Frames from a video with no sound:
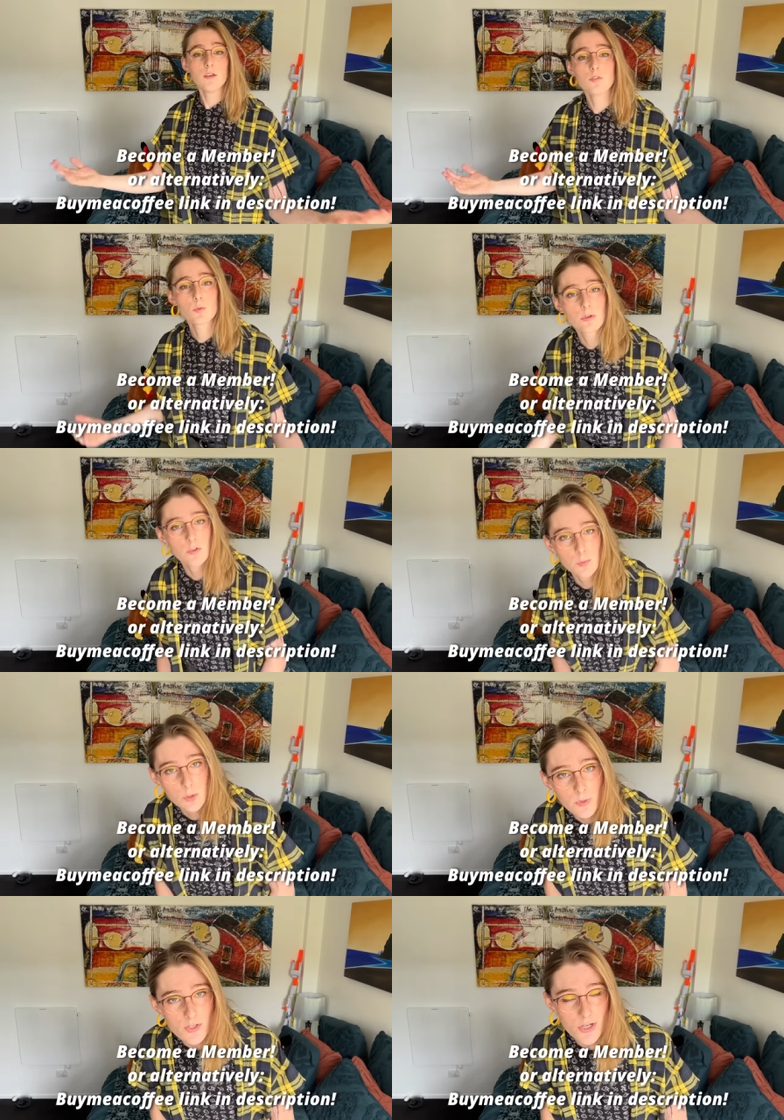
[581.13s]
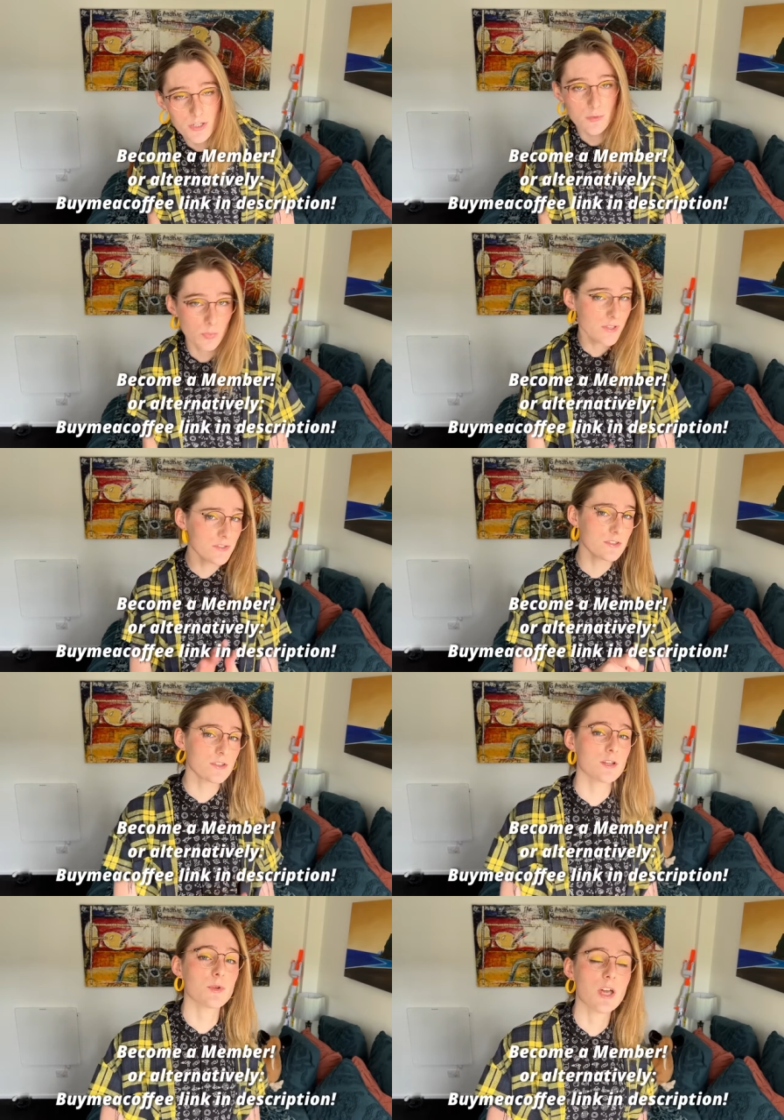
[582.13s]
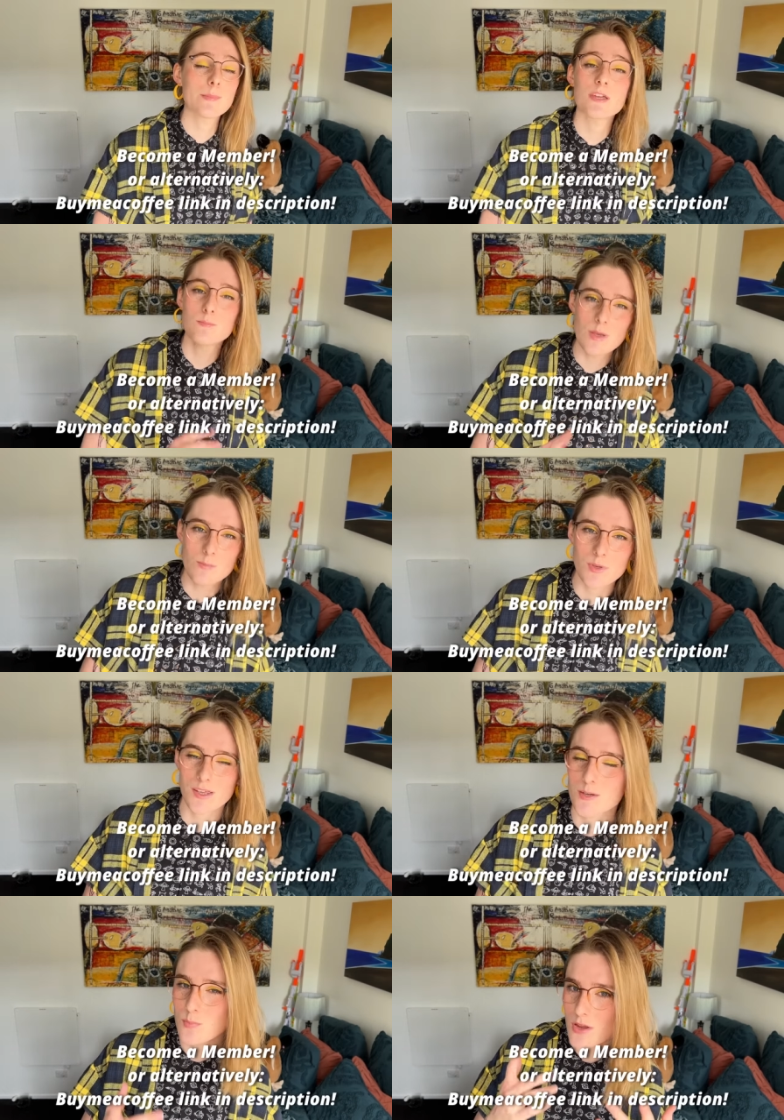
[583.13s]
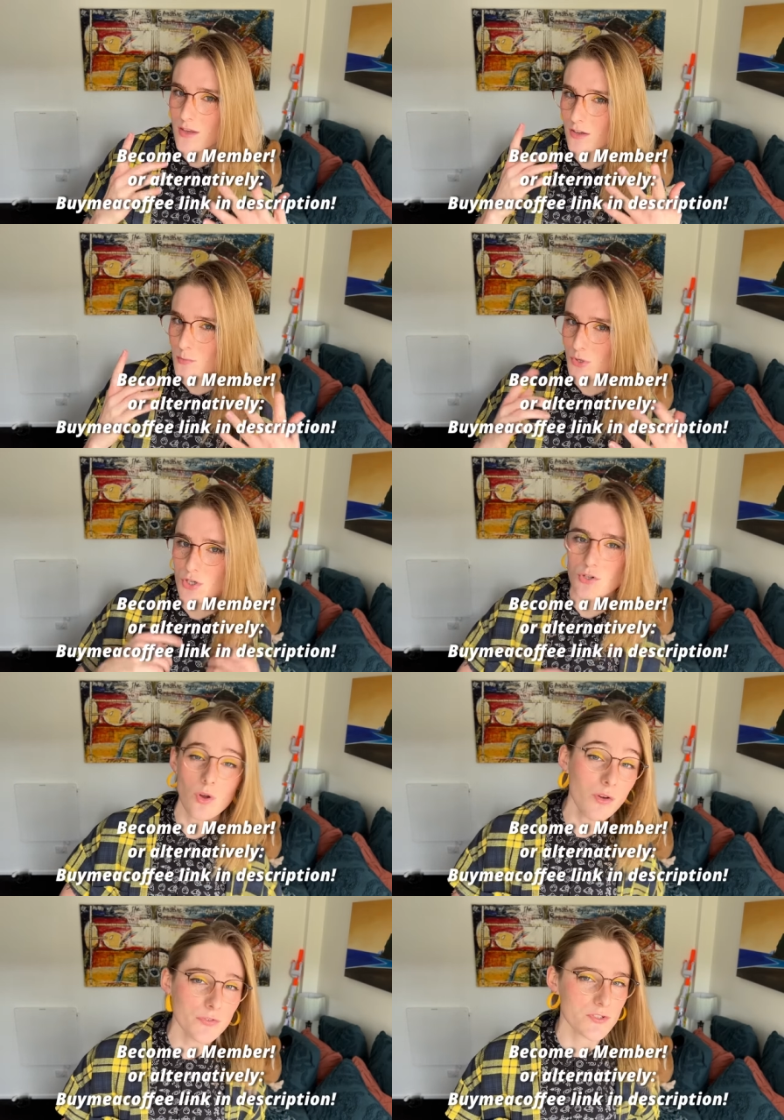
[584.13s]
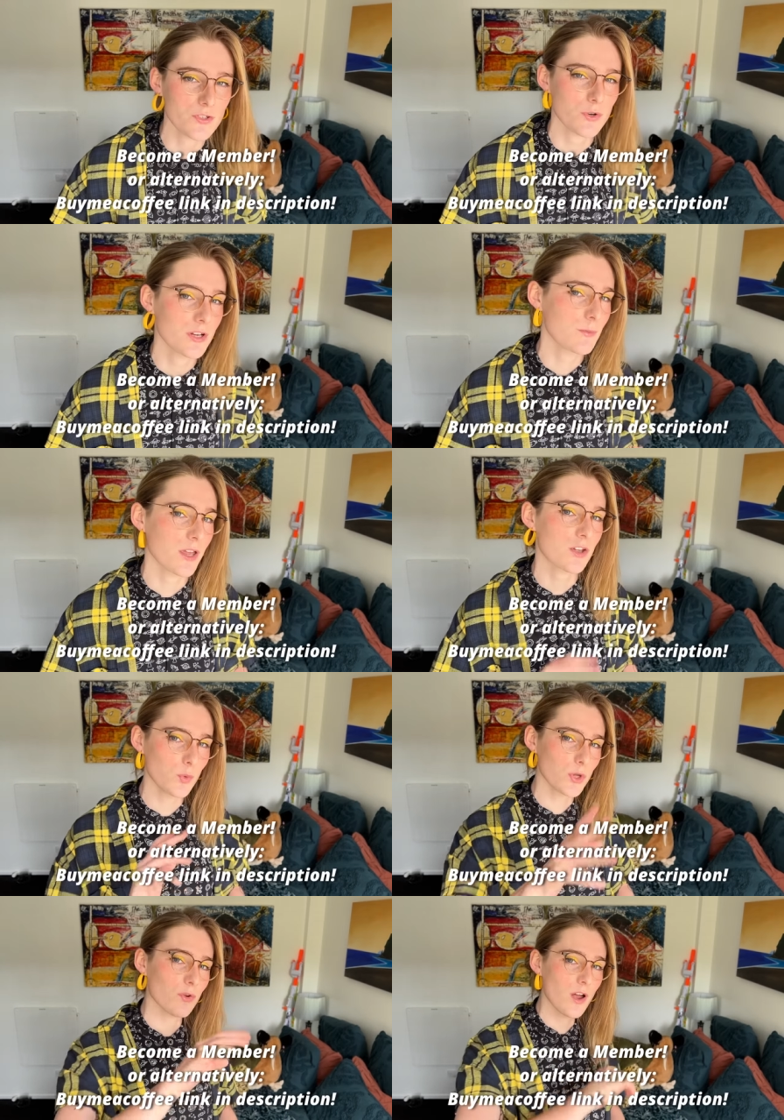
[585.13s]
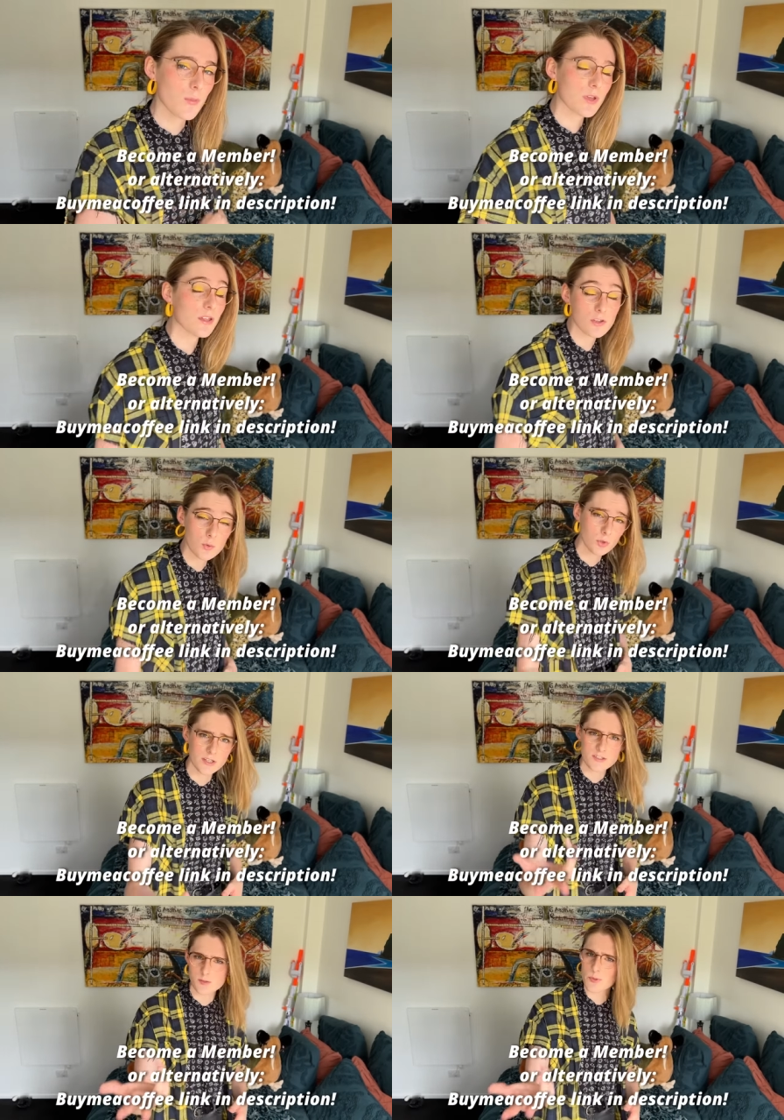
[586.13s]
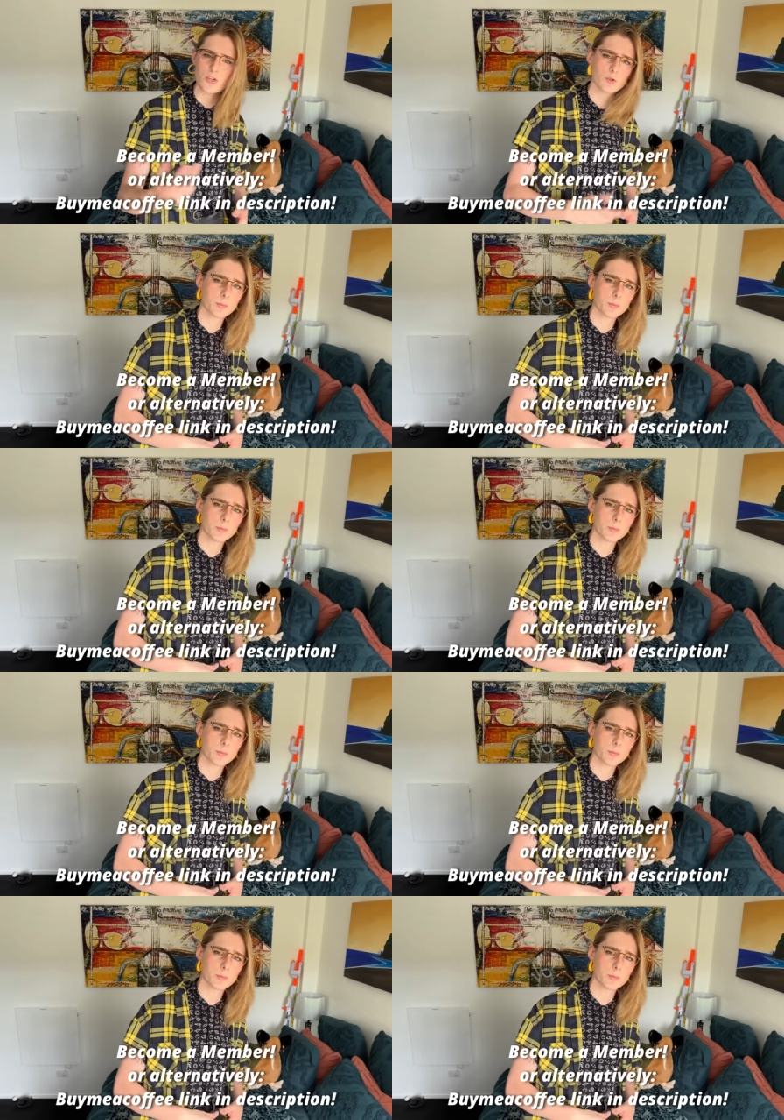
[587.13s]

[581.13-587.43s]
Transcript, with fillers: If you want to support my channel, please consider becoming a member and being a commissioned officer in my queer army. You will get special